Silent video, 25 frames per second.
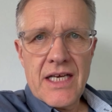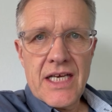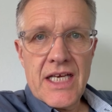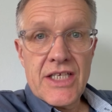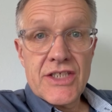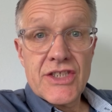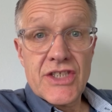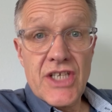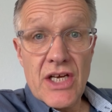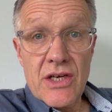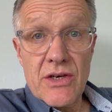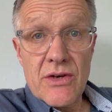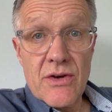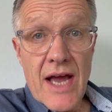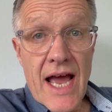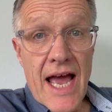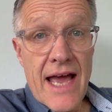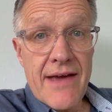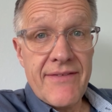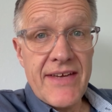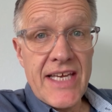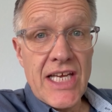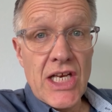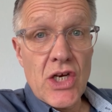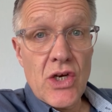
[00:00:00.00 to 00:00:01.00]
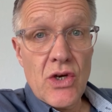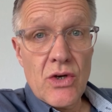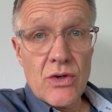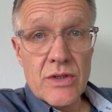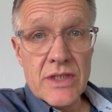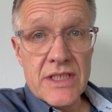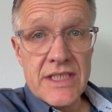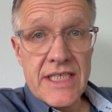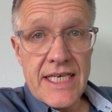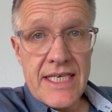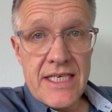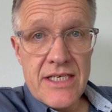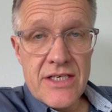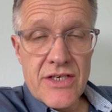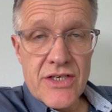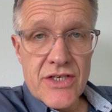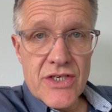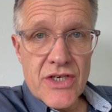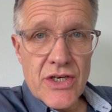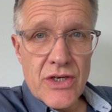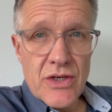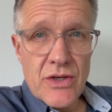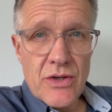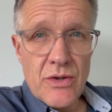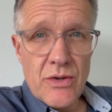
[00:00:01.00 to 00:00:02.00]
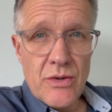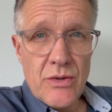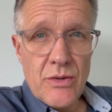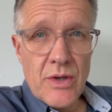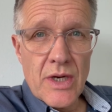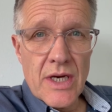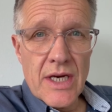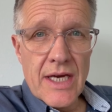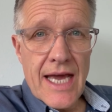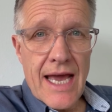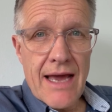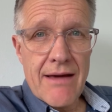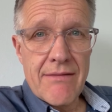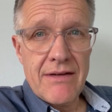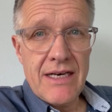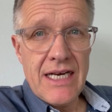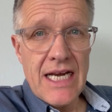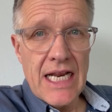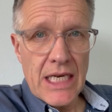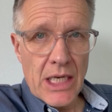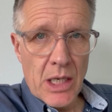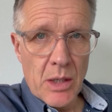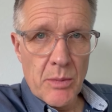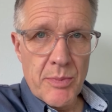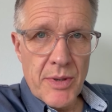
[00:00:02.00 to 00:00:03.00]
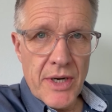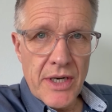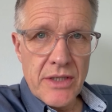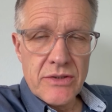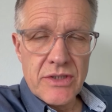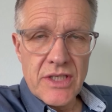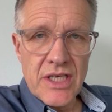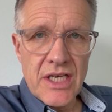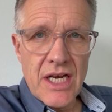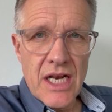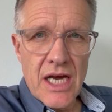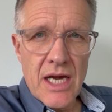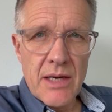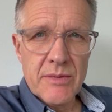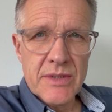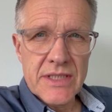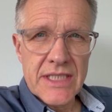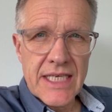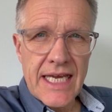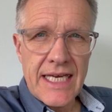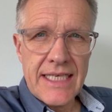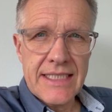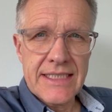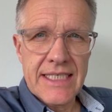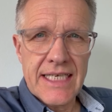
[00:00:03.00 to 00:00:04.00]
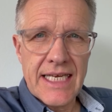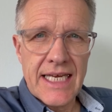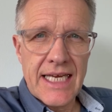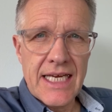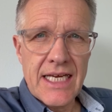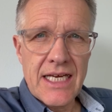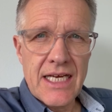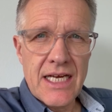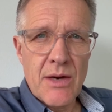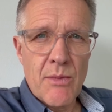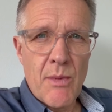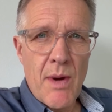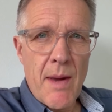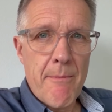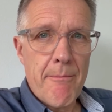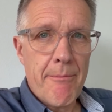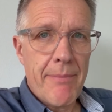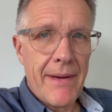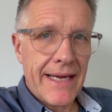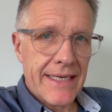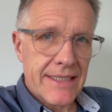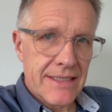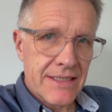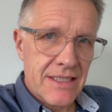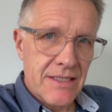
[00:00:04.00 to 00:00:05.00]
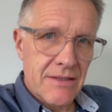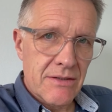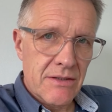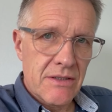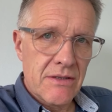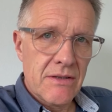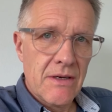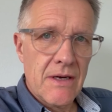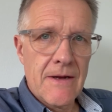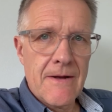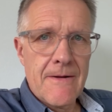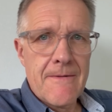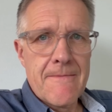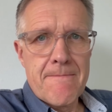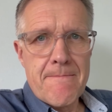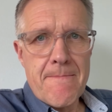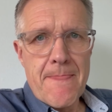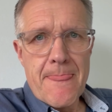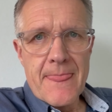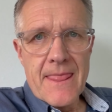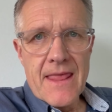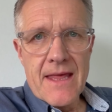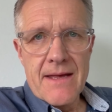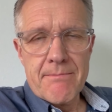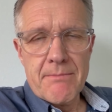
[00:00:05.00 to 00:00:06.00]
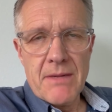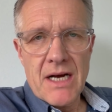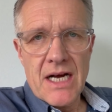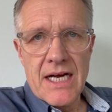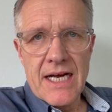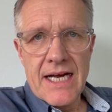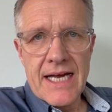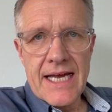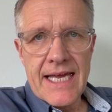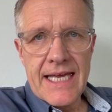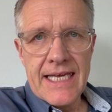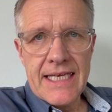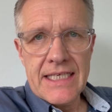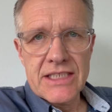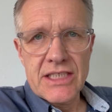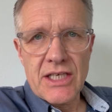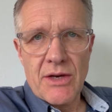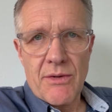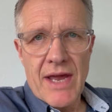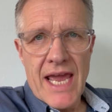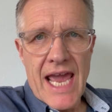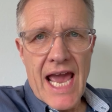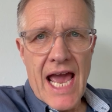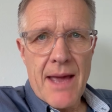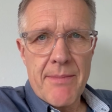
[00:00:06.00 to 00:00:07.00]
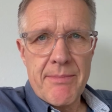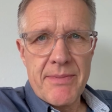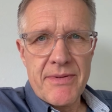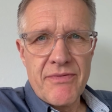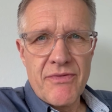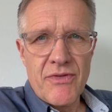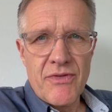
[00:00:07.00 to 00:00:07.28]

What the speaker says: So having looked into how little protein I was getting, I went back to my Zoe app and